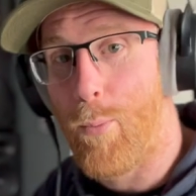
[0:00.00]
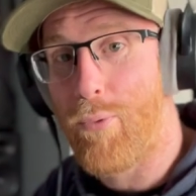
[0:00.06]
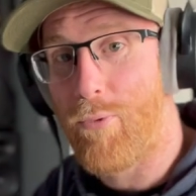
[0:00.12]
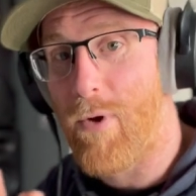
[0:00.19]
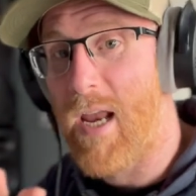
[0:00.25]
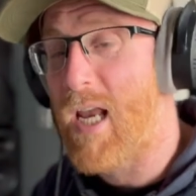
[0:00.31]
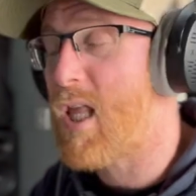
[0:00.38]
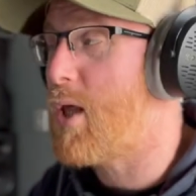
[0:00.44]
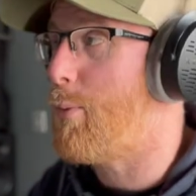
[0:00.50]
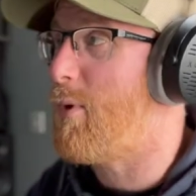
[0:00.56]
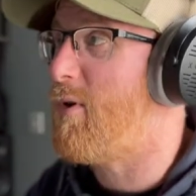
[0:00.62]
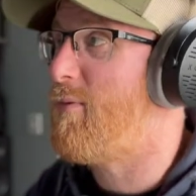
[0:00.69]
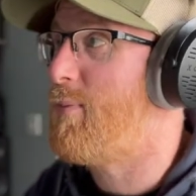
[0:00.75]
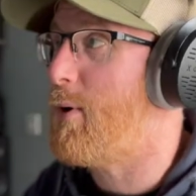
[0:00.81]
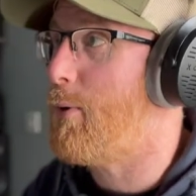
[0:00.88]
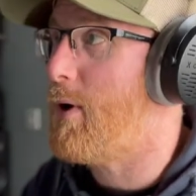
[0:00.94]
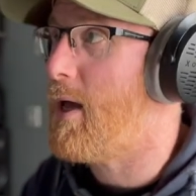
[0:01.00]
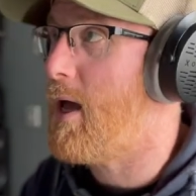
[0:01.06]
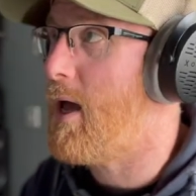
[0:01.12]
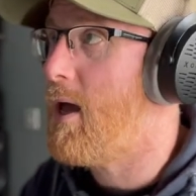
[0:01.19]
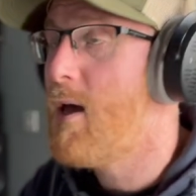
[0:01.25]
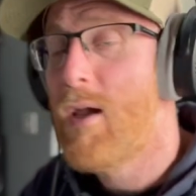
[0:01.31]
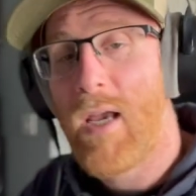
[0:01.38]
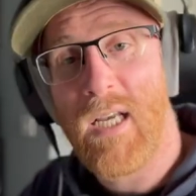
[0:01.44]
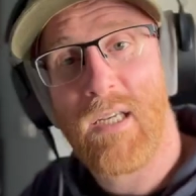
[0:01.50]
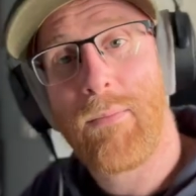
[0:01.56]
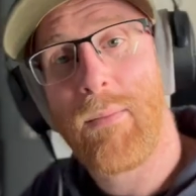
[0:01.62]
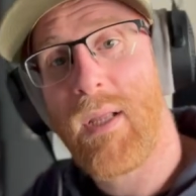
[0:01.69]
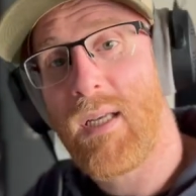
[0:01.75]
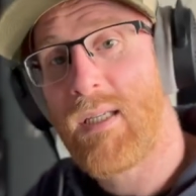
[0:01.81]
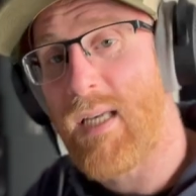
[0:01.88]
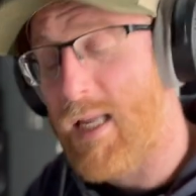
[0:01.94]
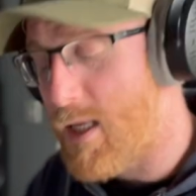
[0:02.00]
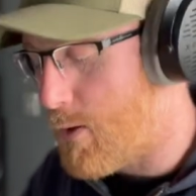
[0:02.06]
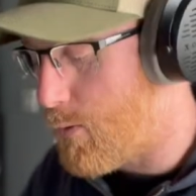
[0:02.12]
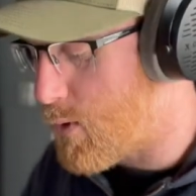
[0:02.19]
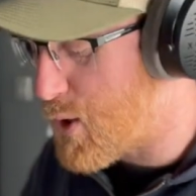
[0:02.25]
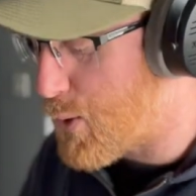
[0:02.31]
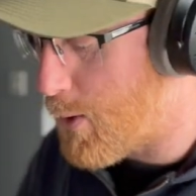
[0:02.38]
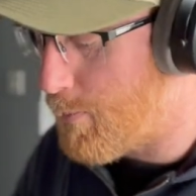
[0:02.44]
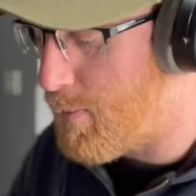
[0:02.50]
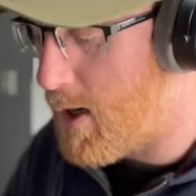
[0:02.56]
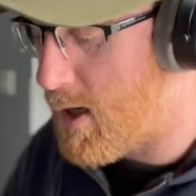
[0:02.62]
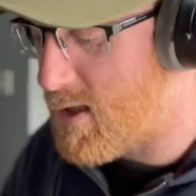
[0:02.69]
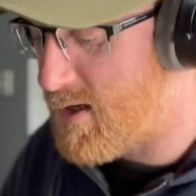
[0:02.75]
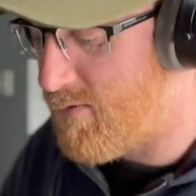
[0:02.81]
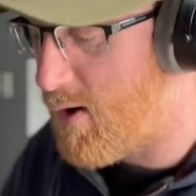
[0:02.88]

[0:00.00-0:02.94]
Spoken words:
break that we've built here is I'm going to send it all to a bus.